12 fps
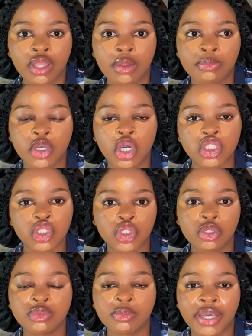be
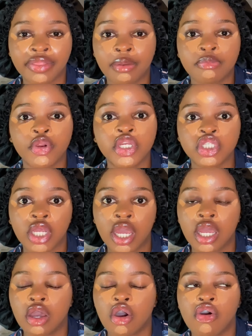consumed by that pressure
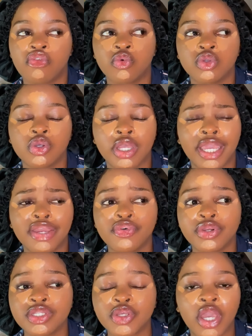of, it was okay,
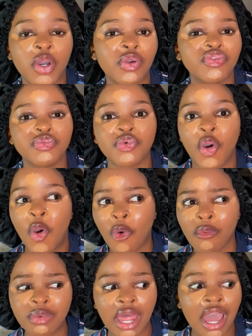everyone is going away from
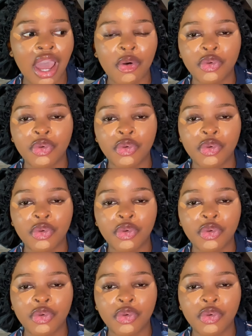home now,